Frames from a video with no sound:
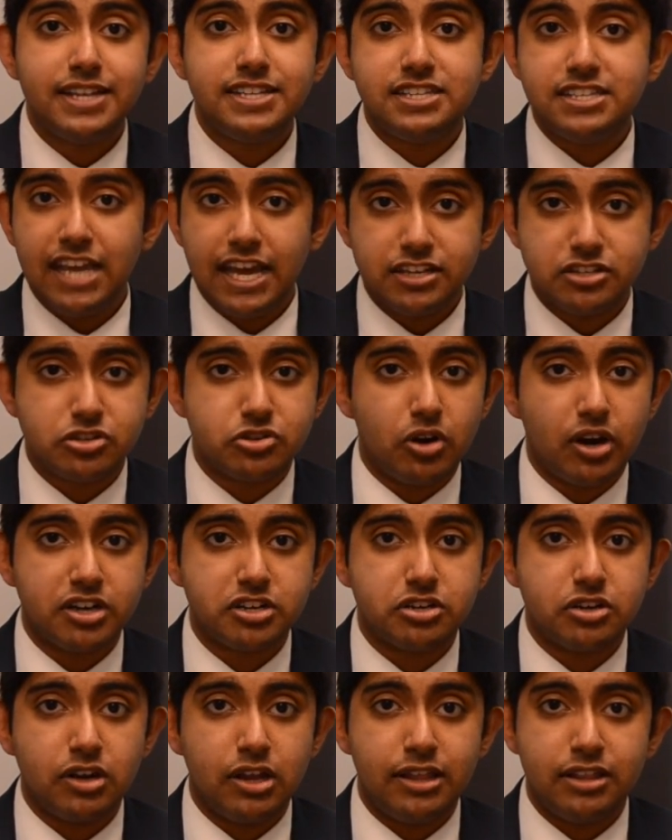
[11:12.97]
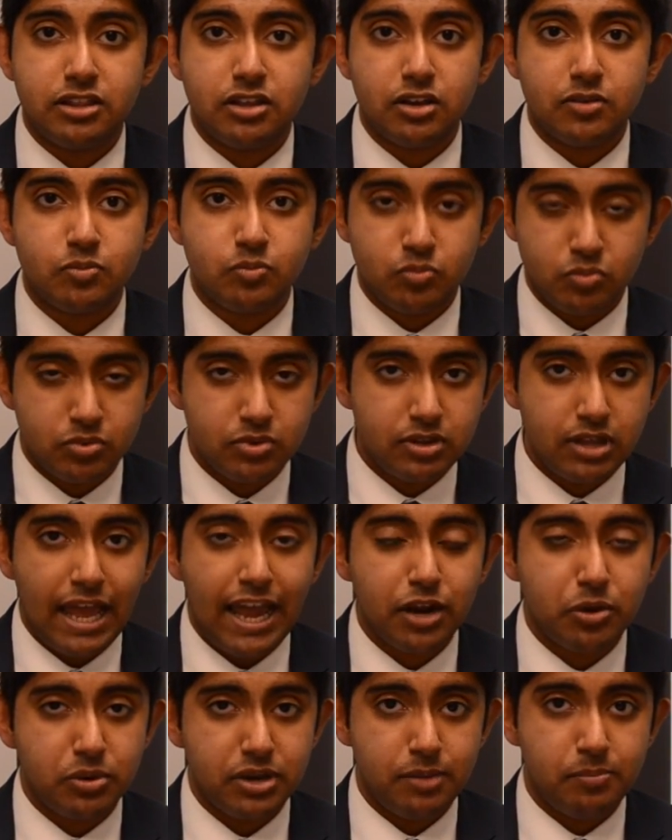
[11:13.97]
debt structure and the
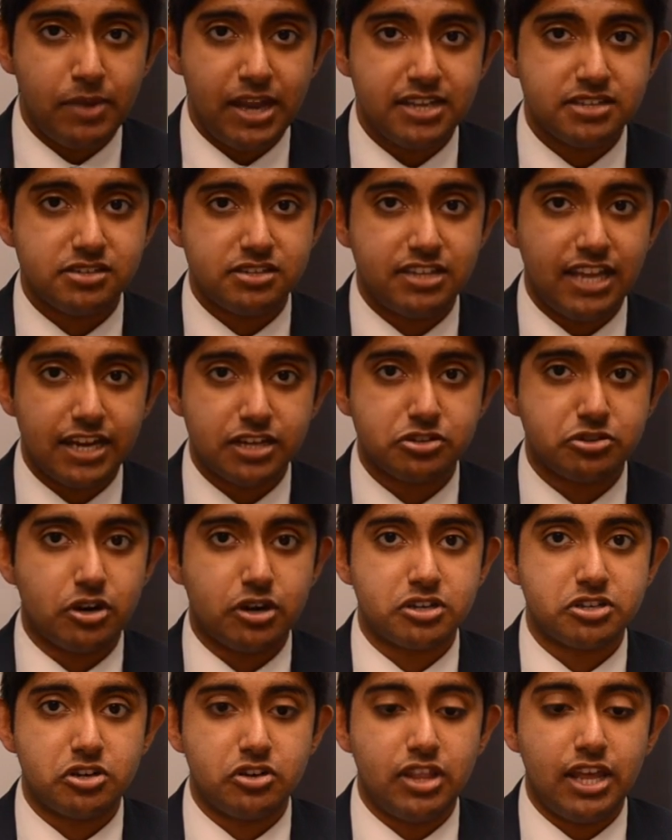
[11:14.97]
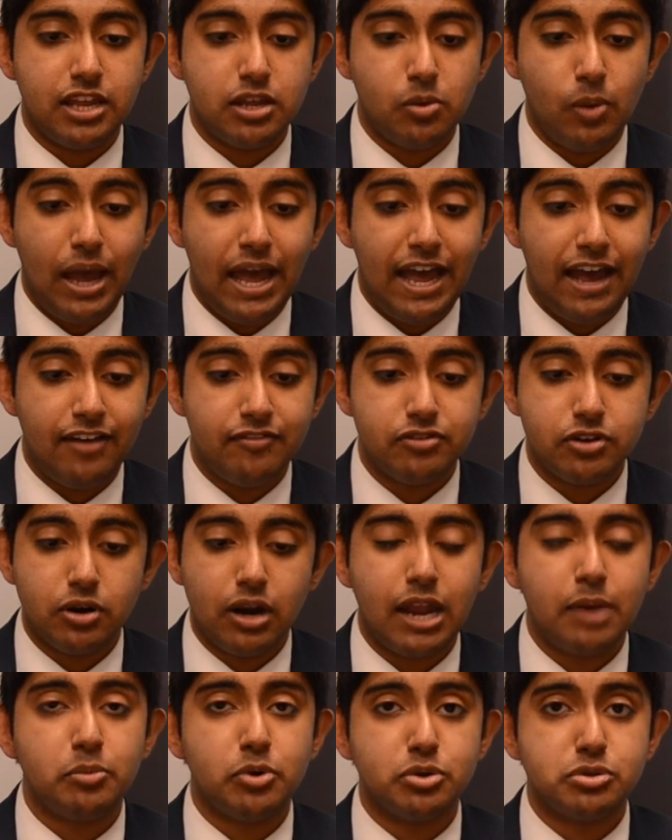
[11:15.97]
equity-based debt structure that you have.
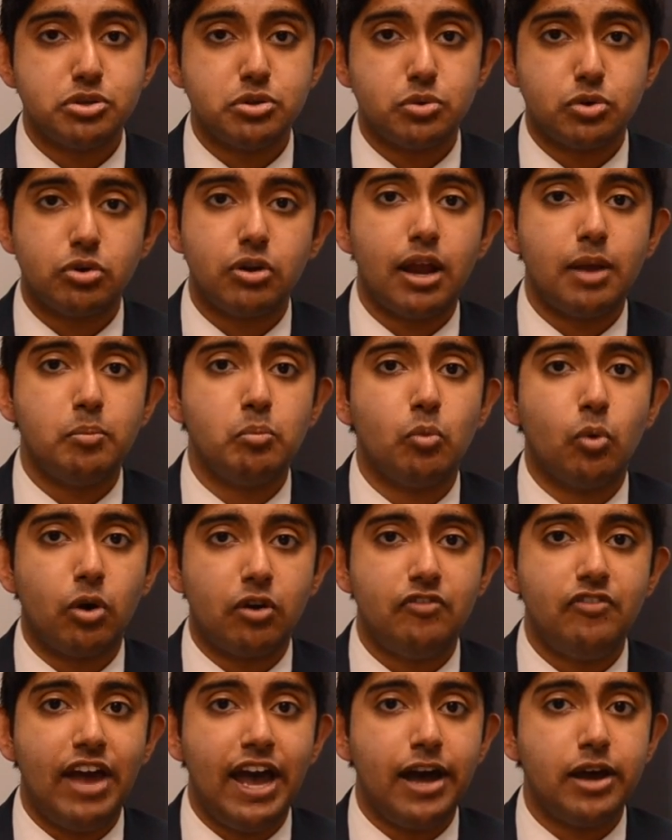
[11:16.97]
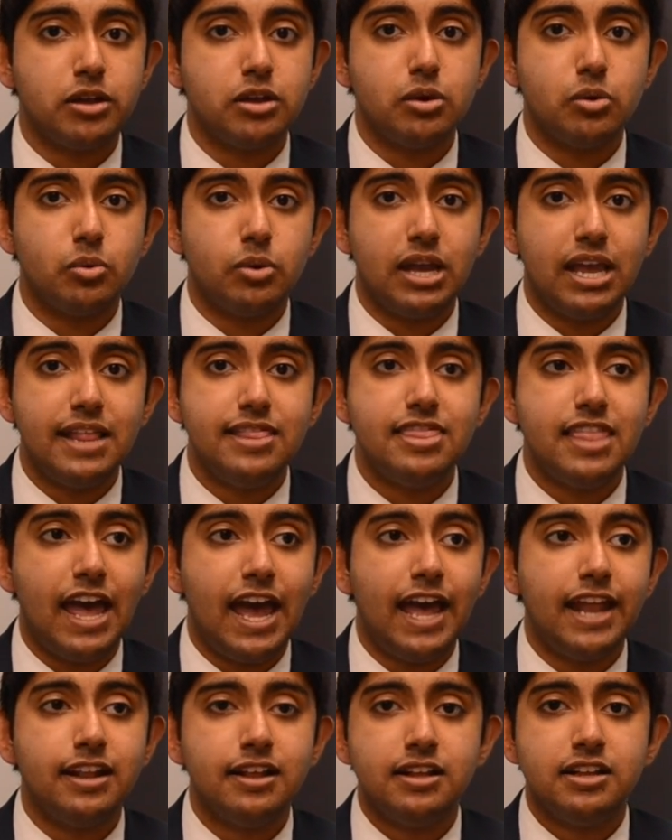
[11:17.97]
You're able to create more value in
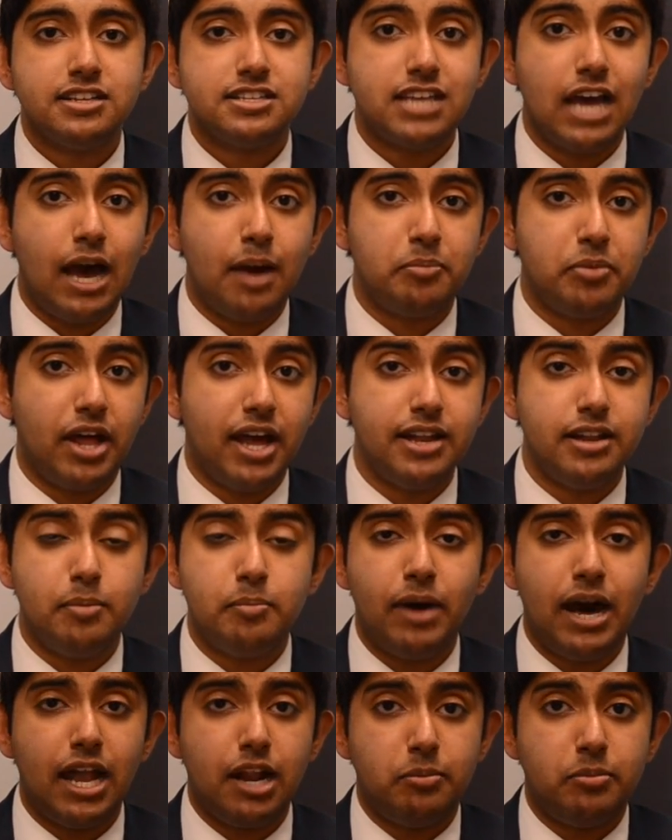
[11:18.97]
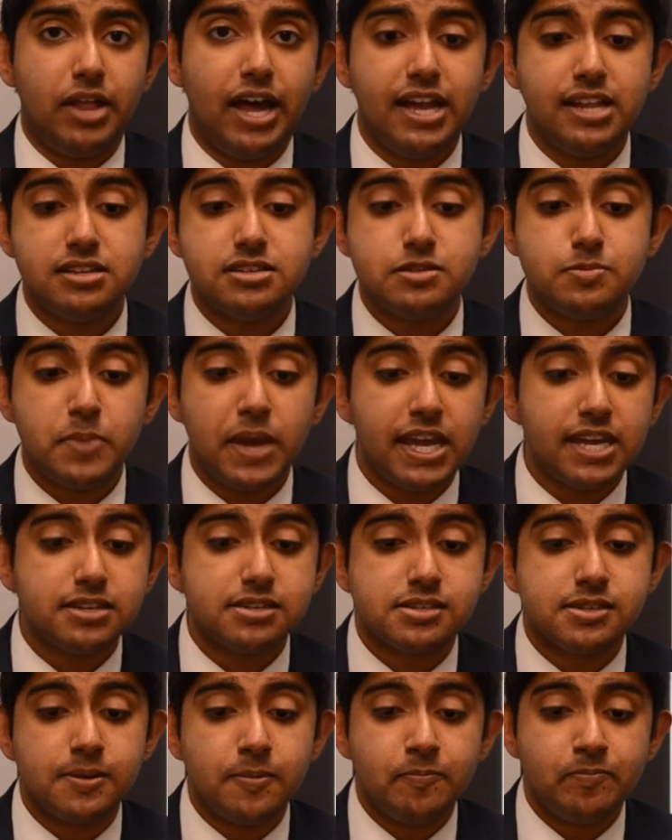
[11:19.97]
that top line to bottom line
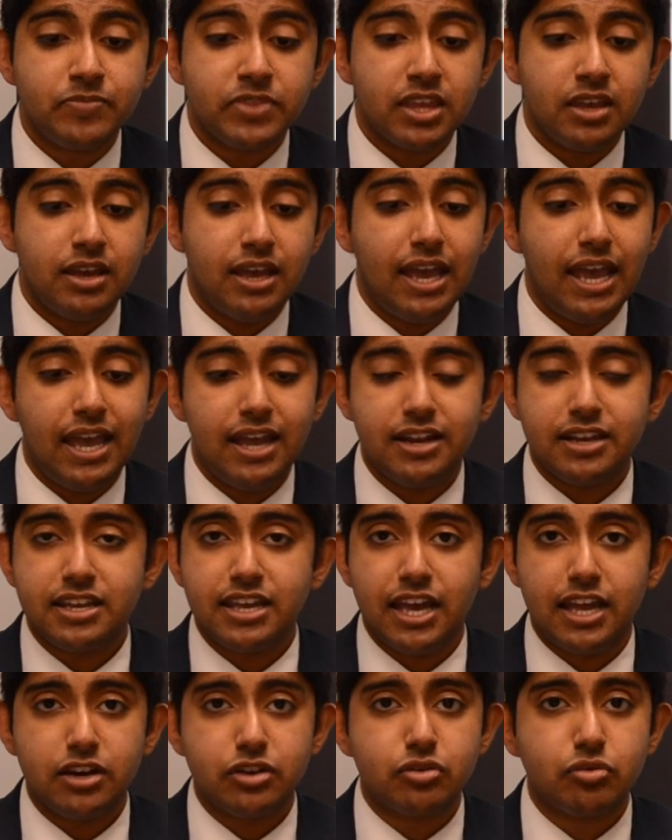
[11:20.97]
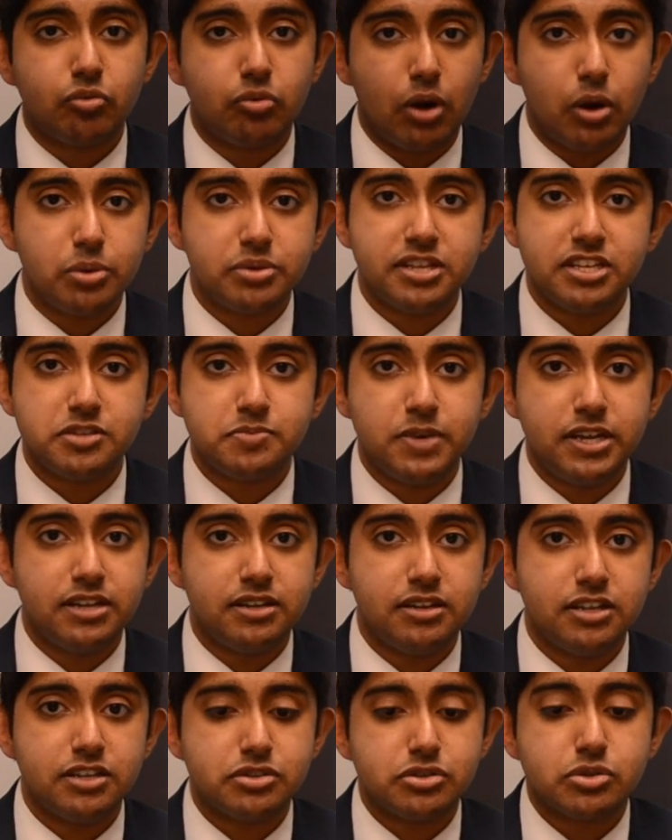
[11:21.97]
space. And again, growth has
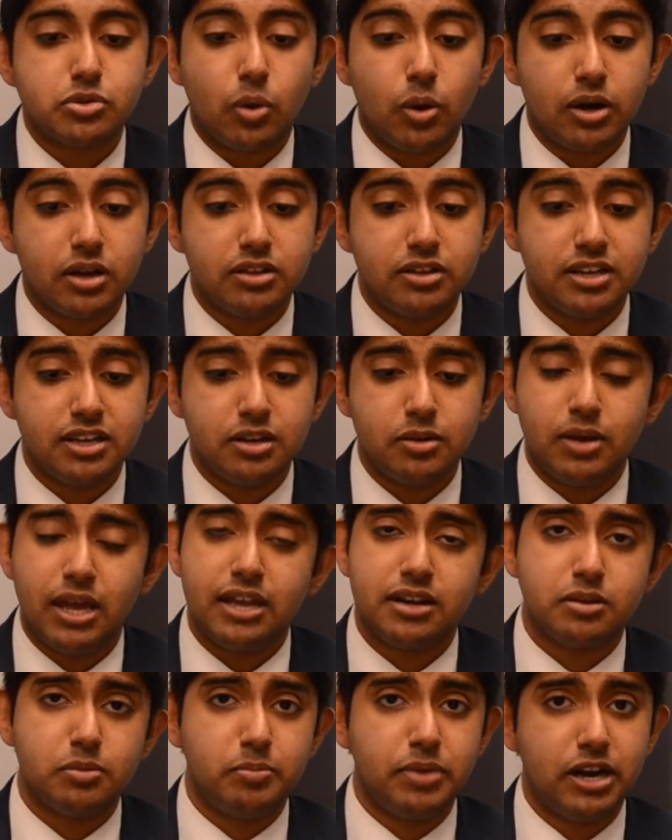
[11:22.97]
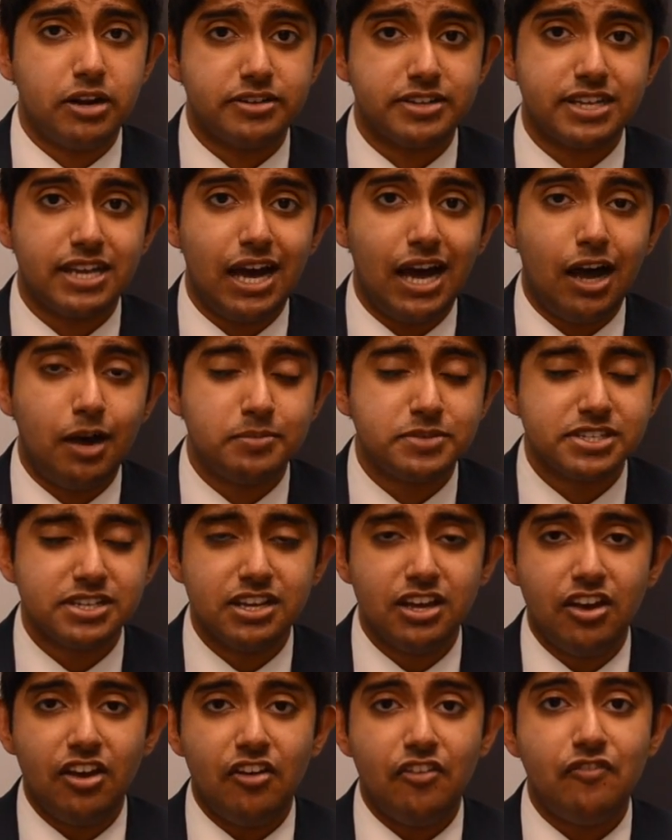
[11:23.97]
been historically and compared to comps
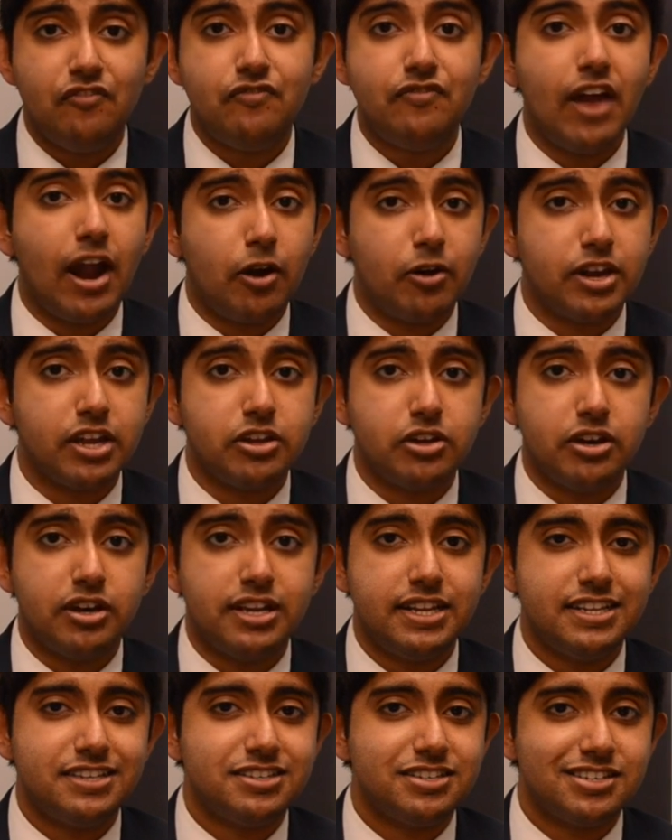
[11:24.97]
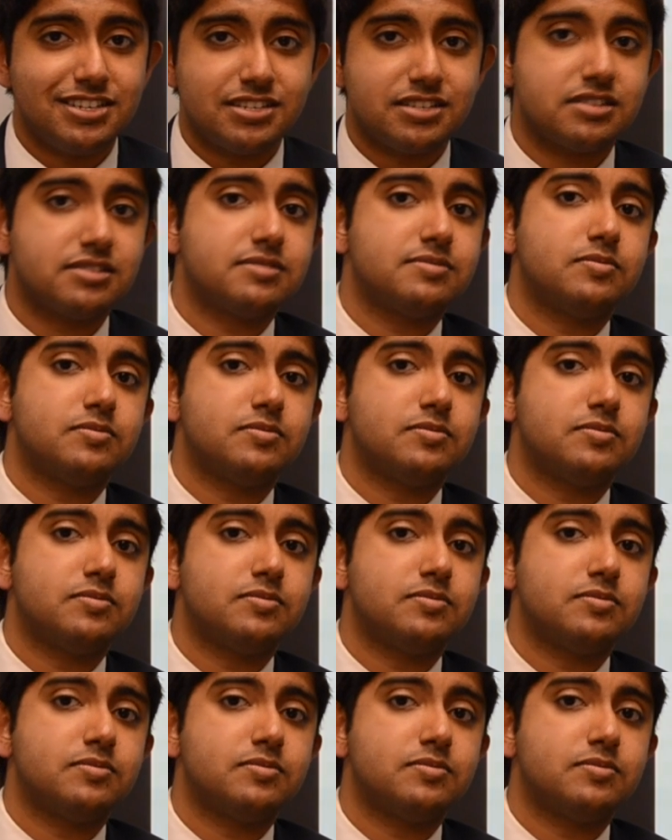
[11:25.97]
very good. It's just